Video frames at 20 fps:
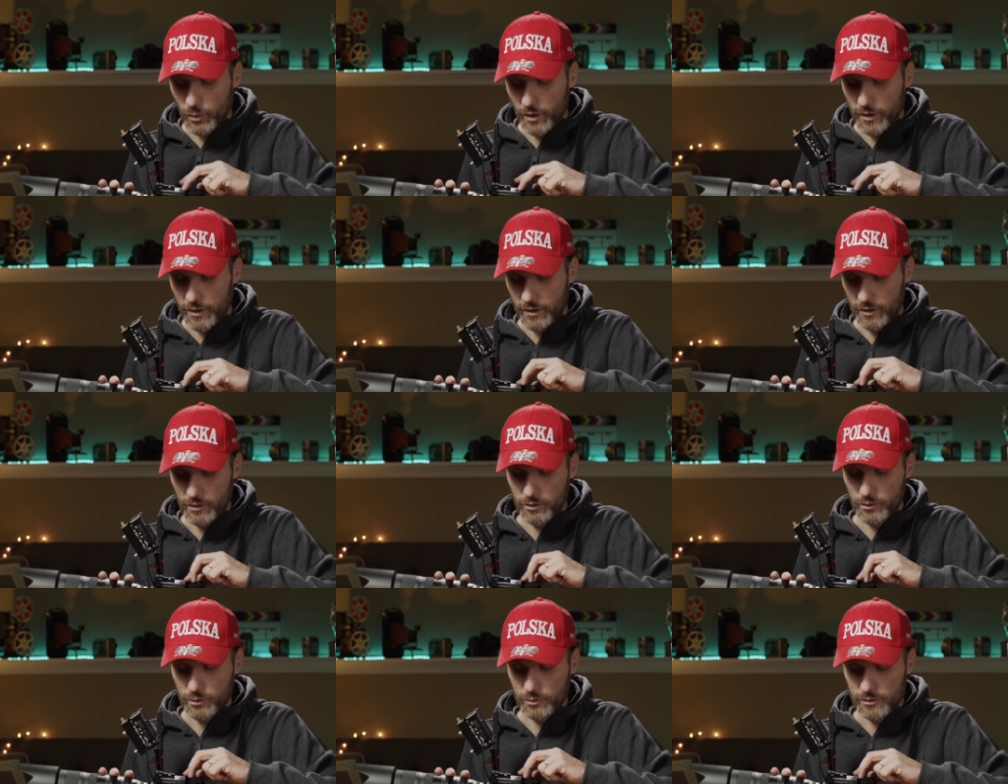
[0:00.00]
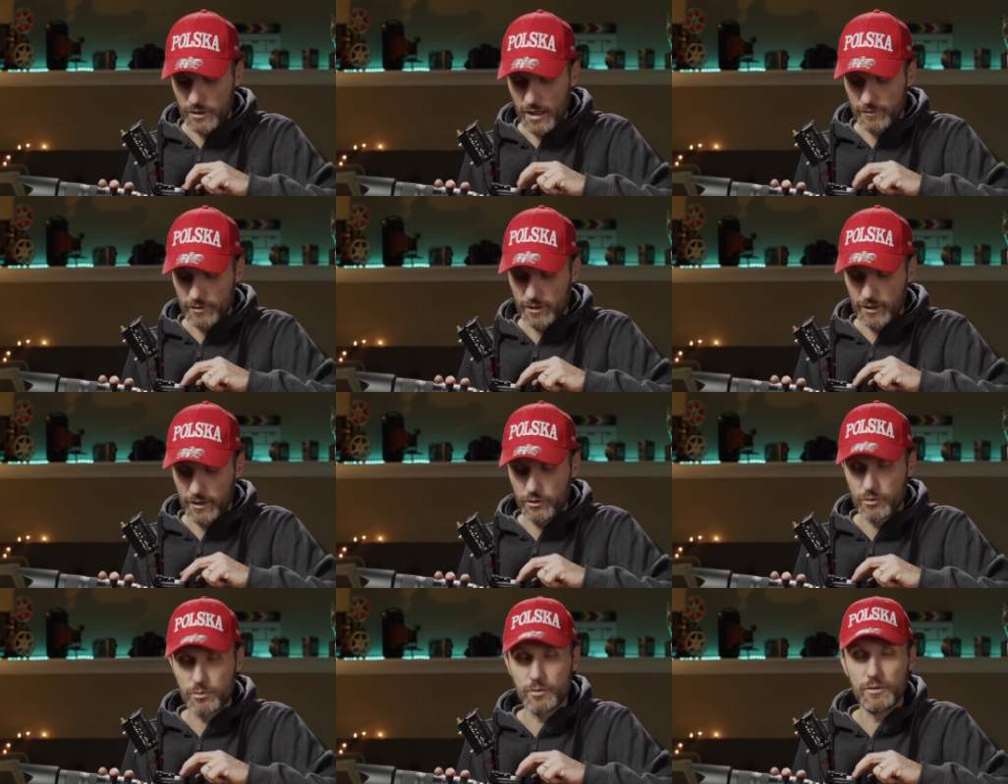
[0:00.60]
way here to
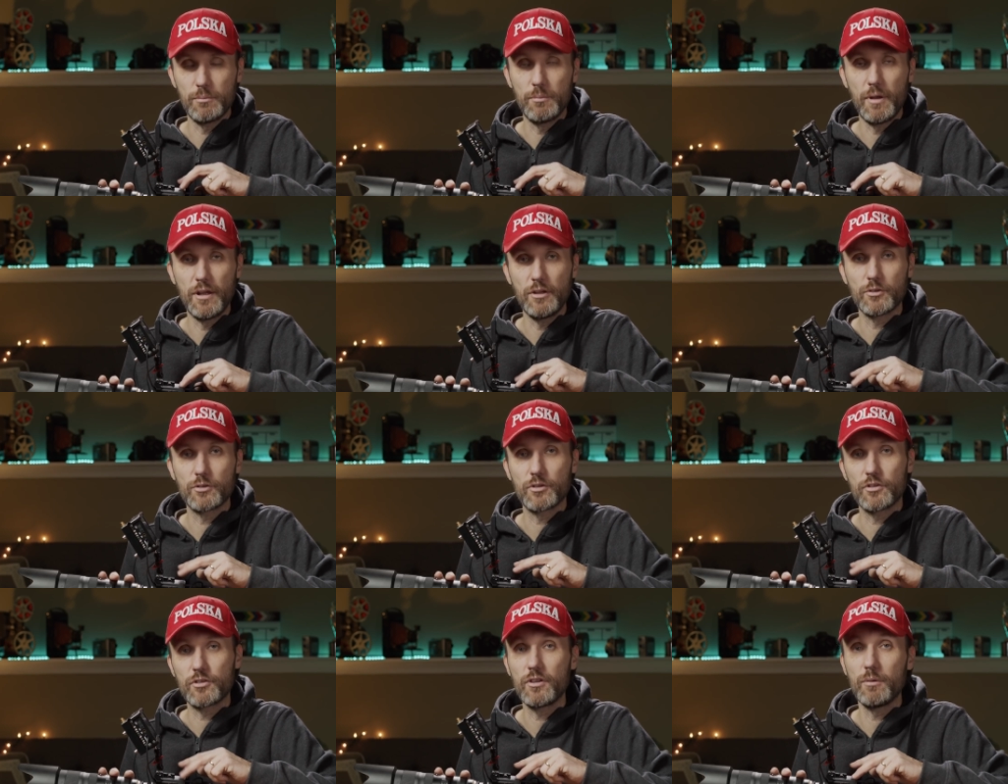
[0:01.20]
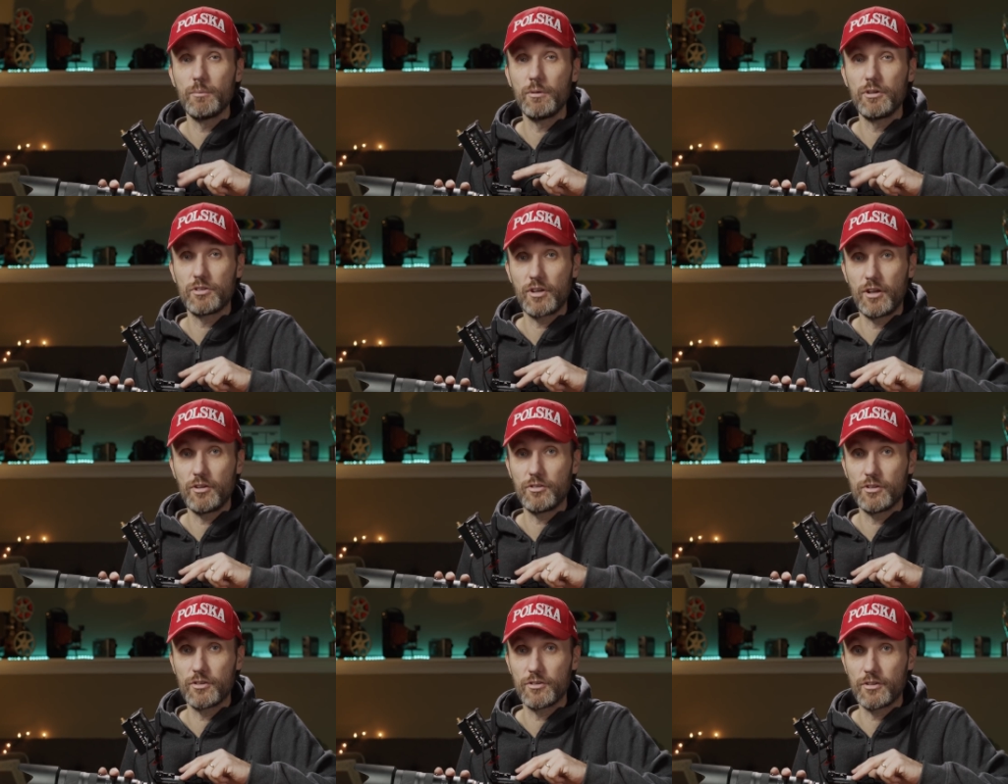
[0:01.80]
navigate through the menu system and
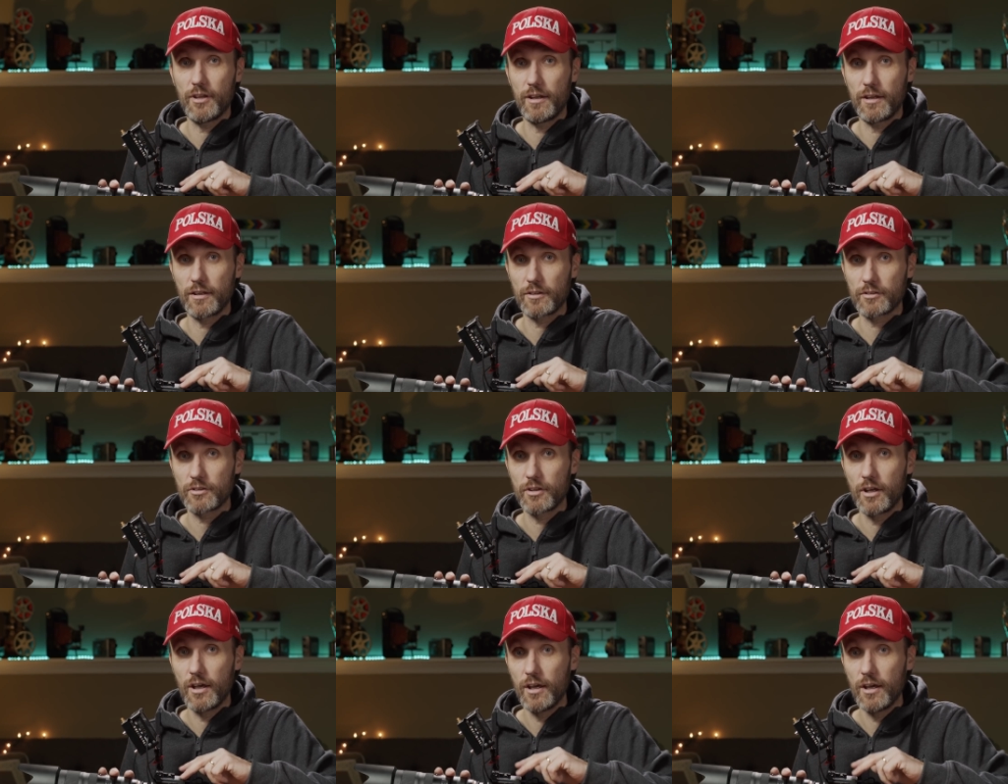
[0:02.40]
change the settings.